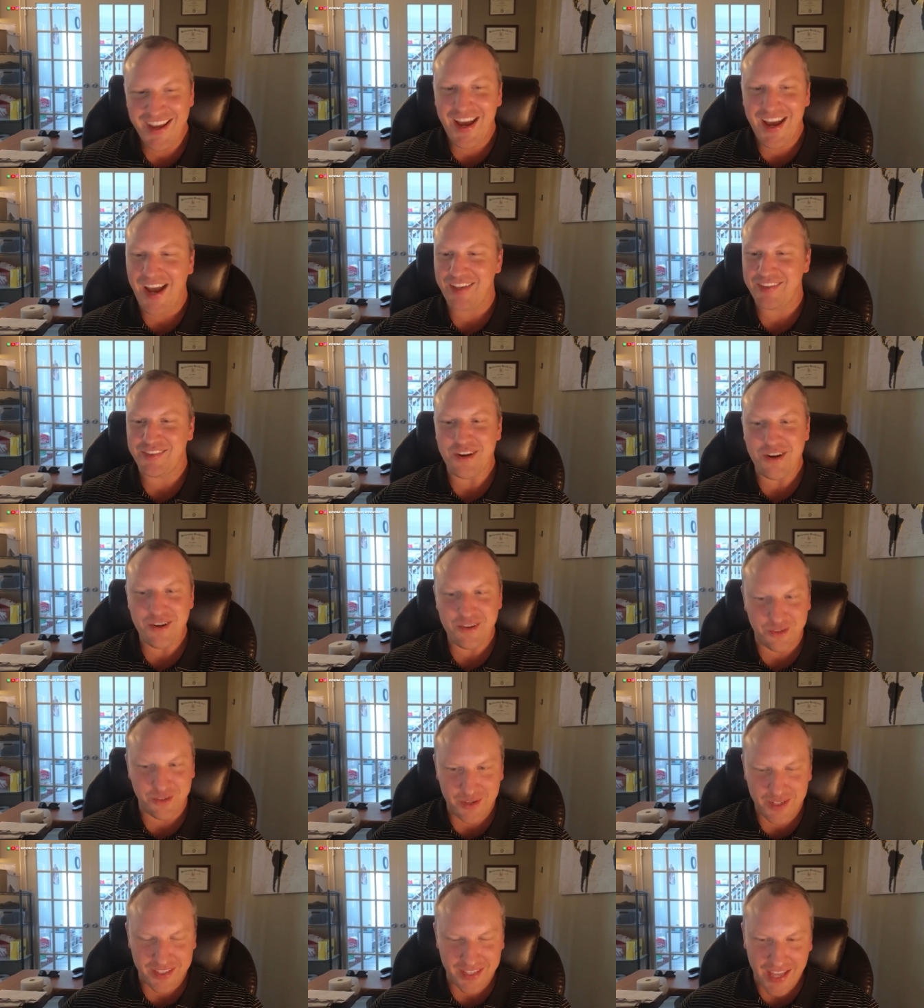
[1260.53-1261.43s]
i start
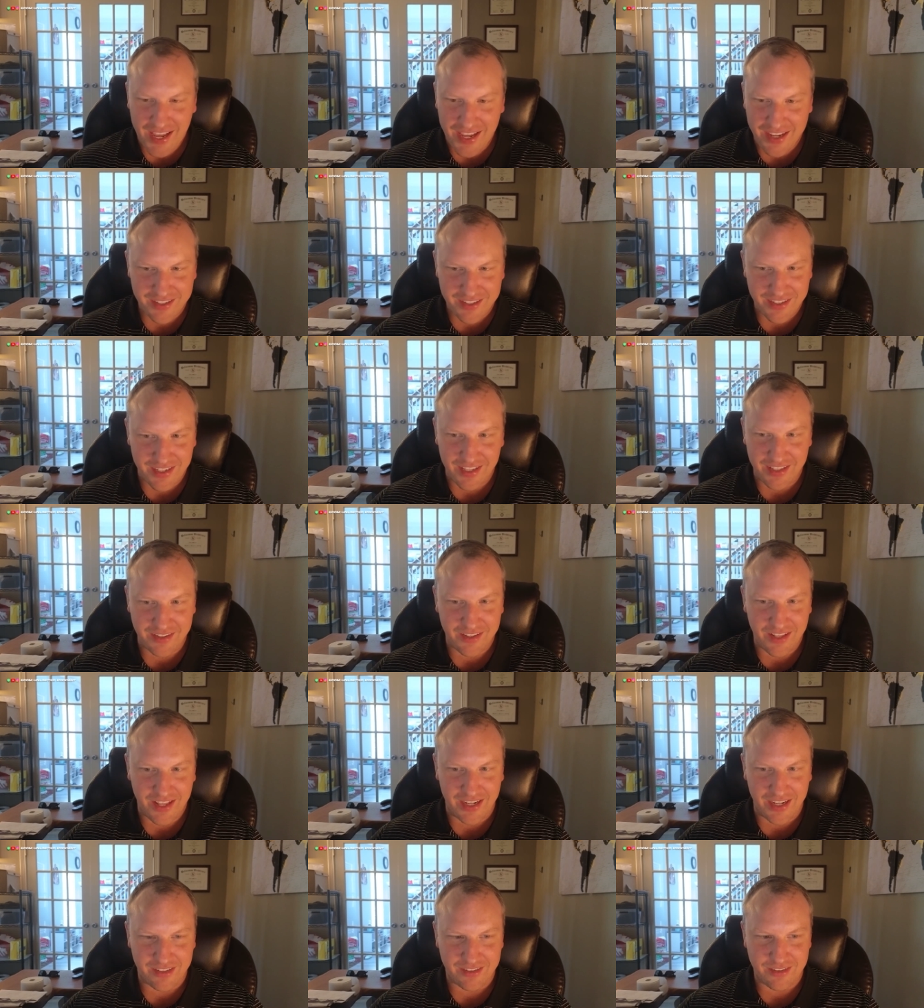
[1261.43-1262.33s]
doing that and
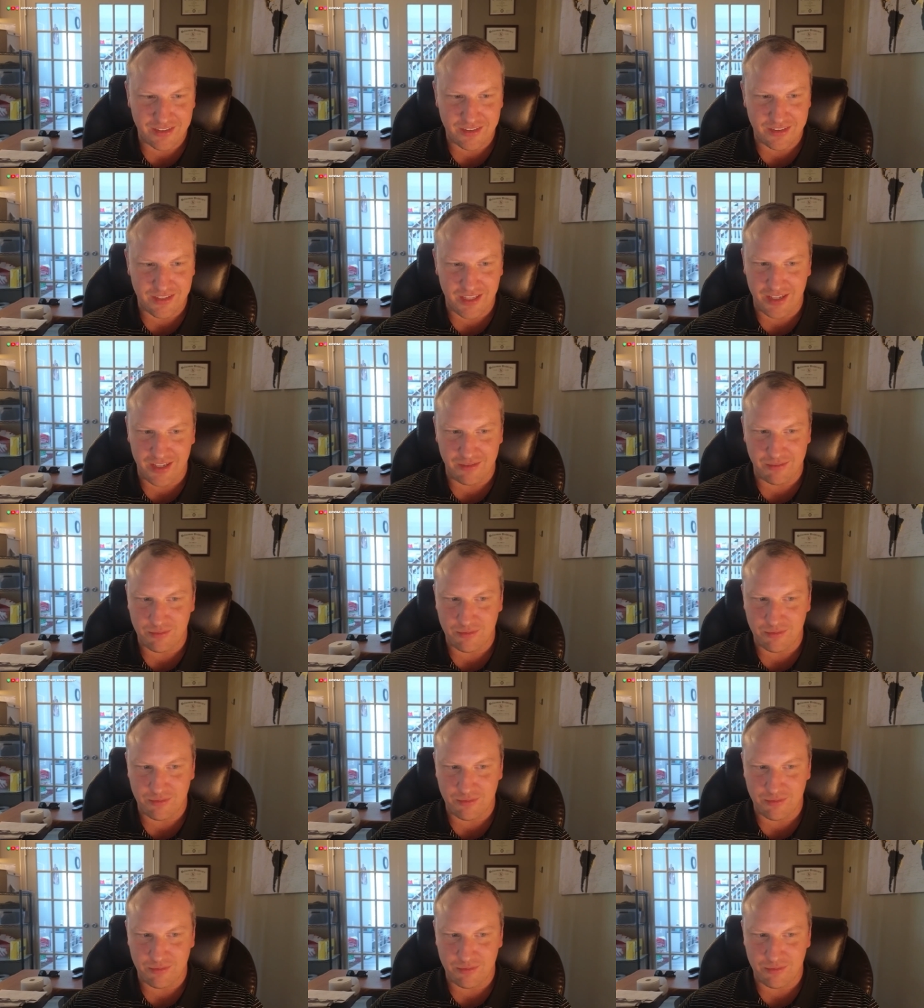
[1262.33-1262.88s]
like they